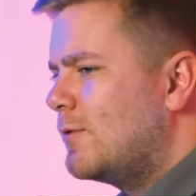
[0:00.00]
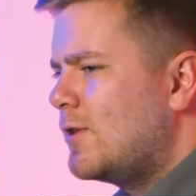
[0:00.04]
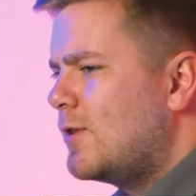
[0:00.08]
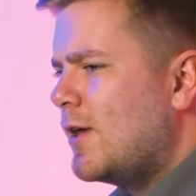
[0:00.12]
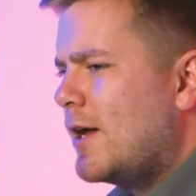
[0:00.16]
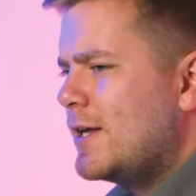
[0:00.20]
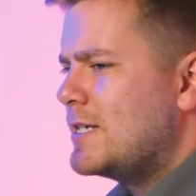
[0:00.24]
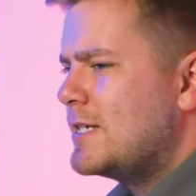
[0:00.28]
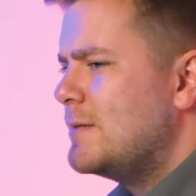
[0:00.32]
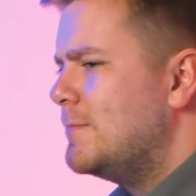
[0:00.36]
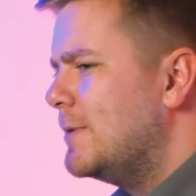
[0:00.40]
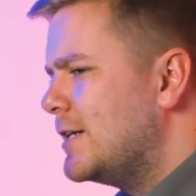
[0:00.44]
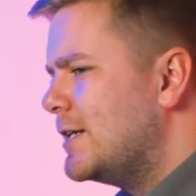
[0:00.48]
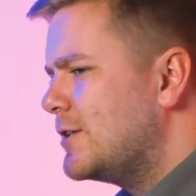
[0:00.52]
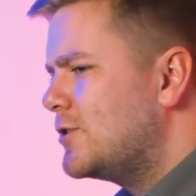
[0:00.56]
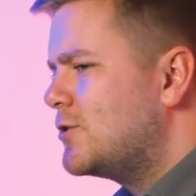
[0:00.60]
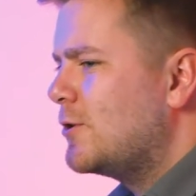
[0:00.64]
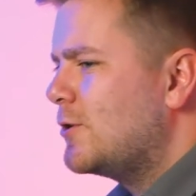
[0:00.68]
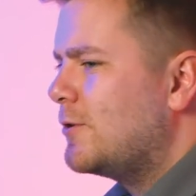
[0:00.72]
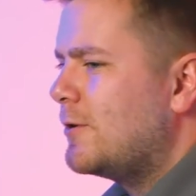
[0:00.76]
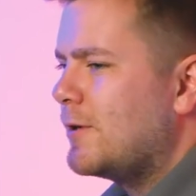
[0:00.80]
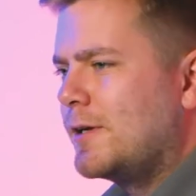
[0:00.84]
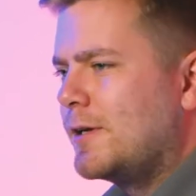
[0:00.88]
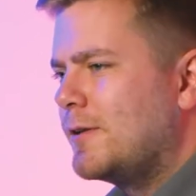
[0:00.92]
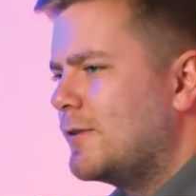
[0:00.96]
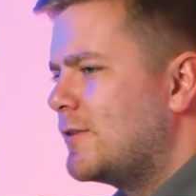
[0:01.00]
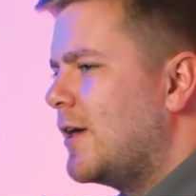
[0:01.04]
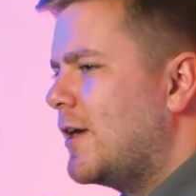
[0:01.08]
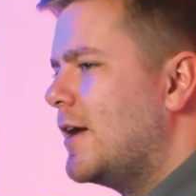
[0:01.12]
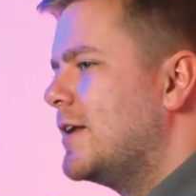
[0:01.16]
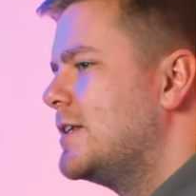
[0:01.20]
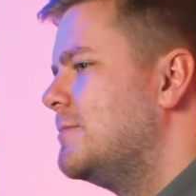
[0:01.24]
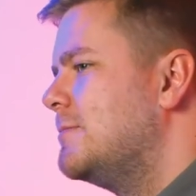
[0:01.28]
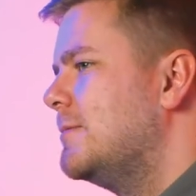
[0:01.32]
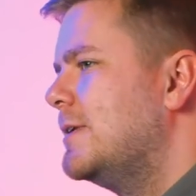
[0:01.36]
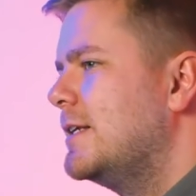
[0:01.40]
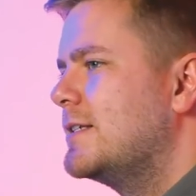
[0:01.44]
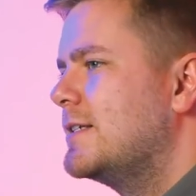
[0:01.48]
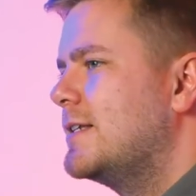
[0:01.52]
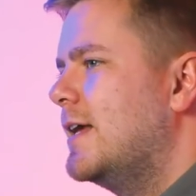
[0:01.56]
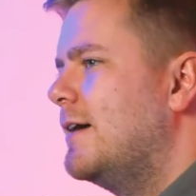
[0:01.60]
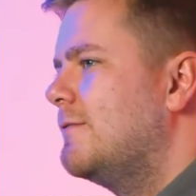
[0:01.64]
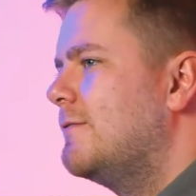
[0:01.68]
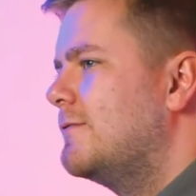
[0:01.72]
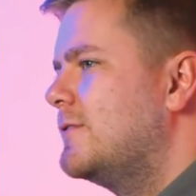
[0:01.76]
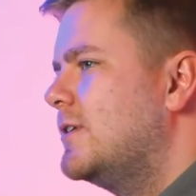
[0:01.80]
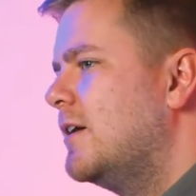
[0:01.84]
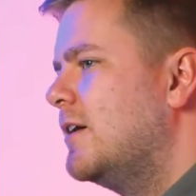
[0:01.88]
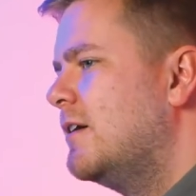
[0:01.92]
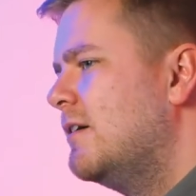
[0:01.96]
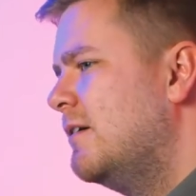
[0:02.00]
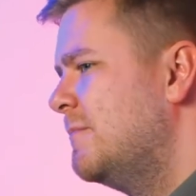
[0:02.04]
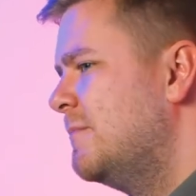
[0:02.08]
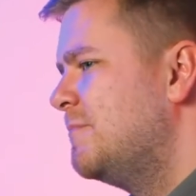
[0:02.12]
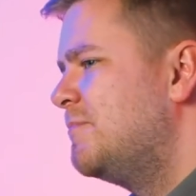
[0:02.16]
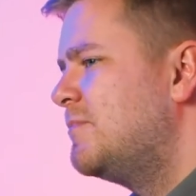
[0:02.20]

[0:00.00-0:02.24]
30 minutes during, and 30 minutes after